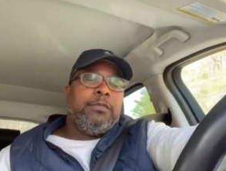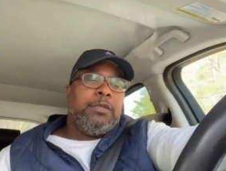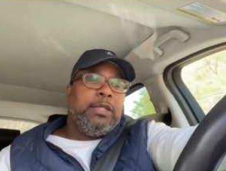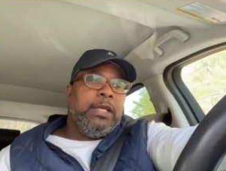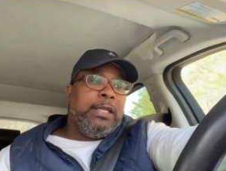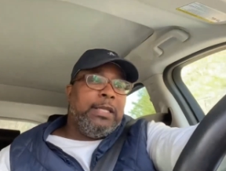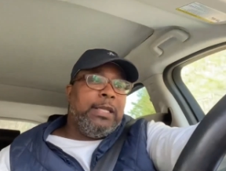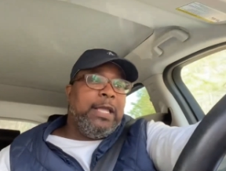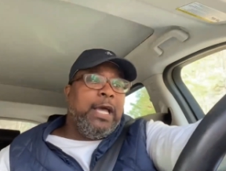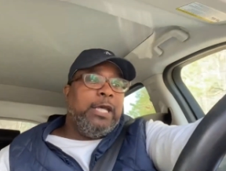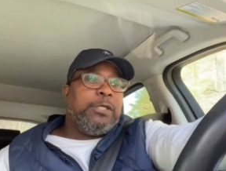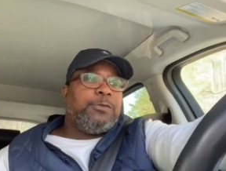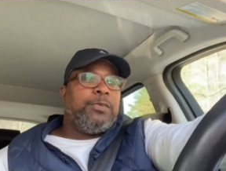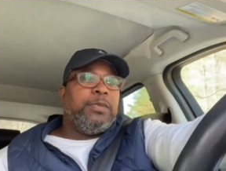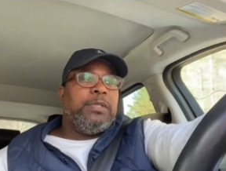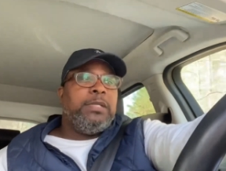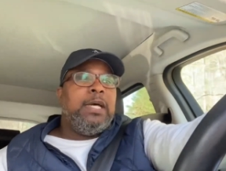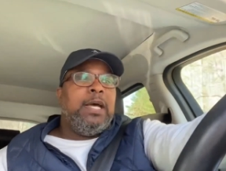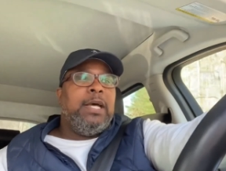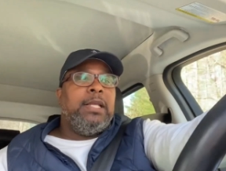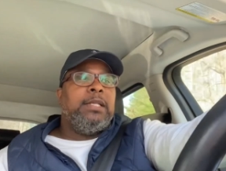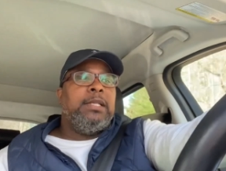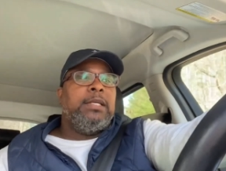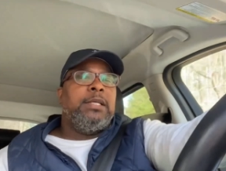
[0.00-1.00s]
And last but
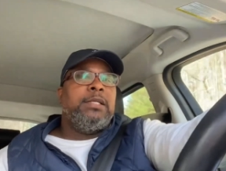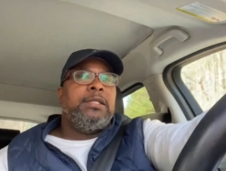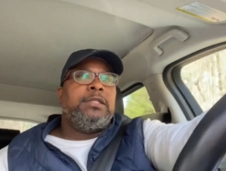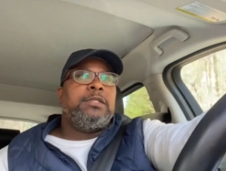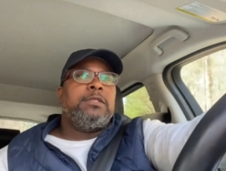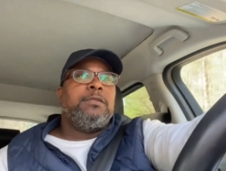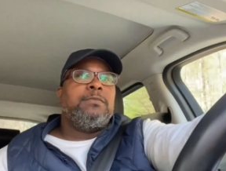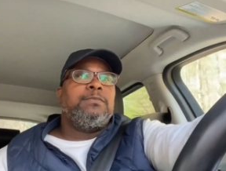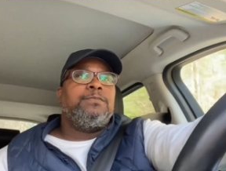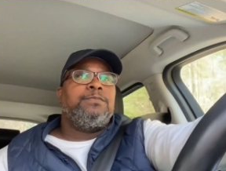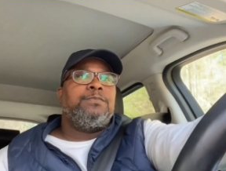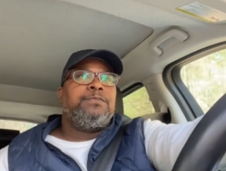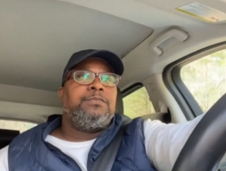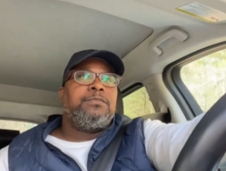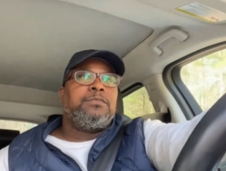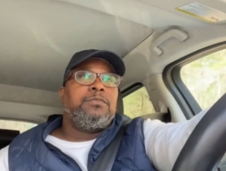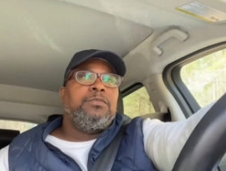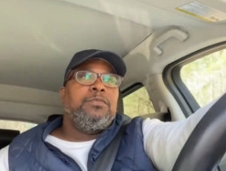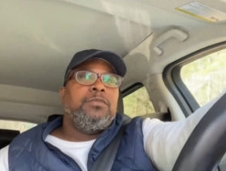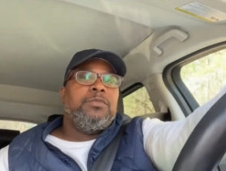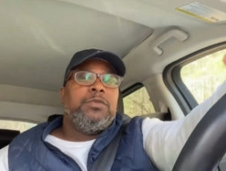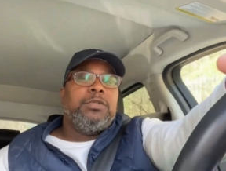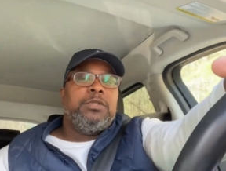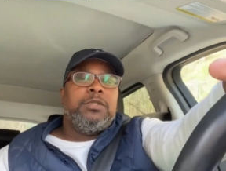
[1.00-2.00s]
not least,
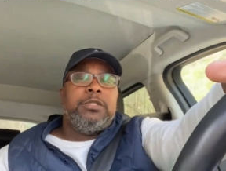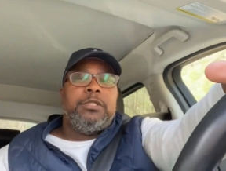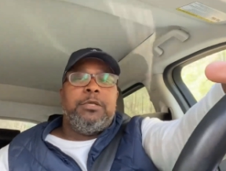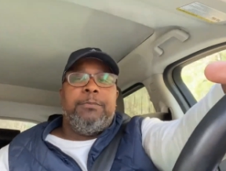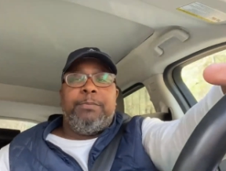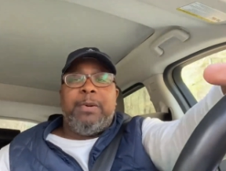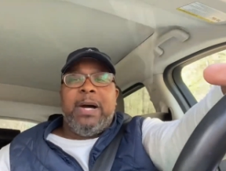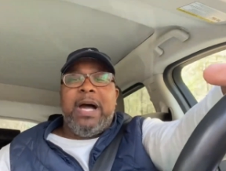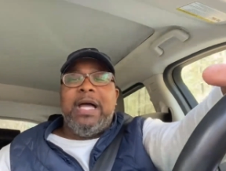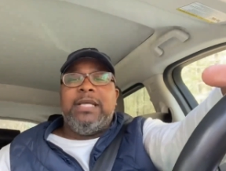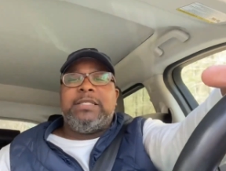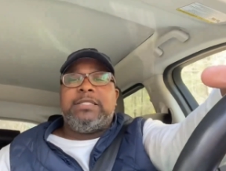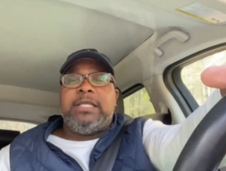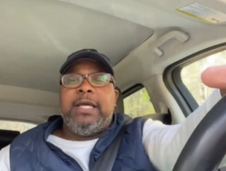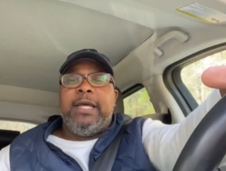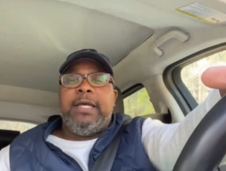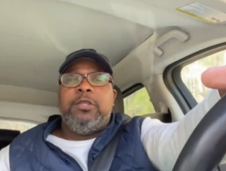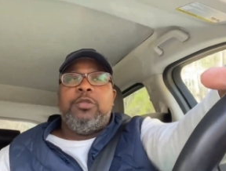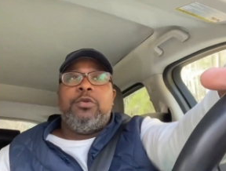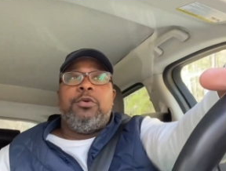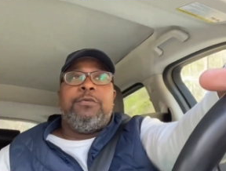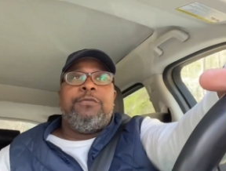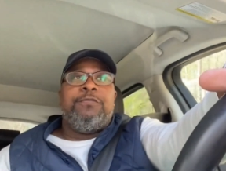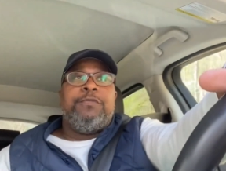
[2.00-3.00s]
the
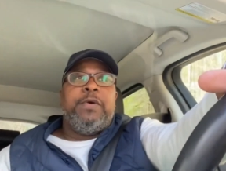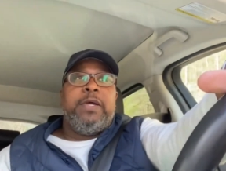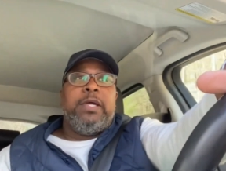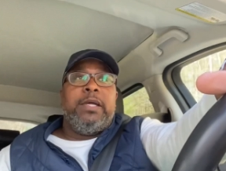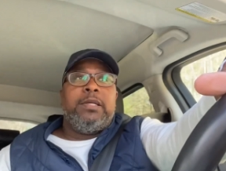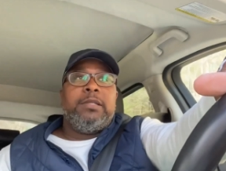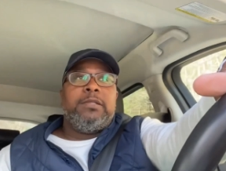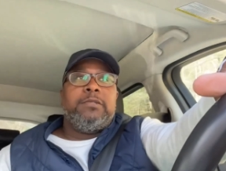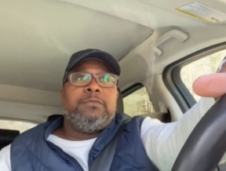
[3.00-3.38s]
bystander effect.